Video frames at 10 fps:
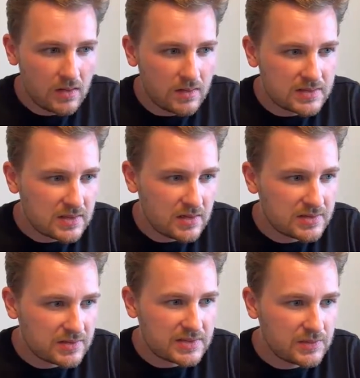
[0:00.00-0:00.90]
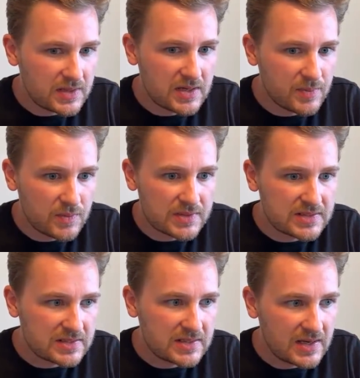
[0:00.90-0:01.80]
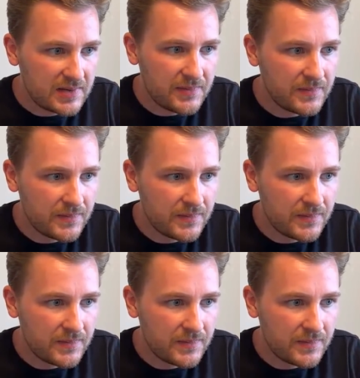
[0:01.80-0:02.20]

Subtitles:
Let's also see what Kipper wants to say.